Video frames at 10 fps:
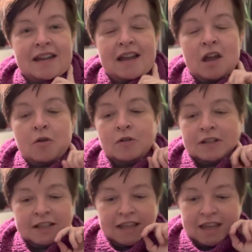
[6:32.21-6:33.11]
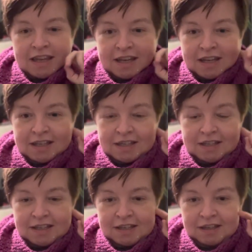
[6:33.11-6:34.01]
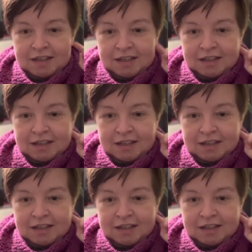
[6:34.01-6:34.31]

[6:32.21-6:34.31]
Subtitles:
Howell, and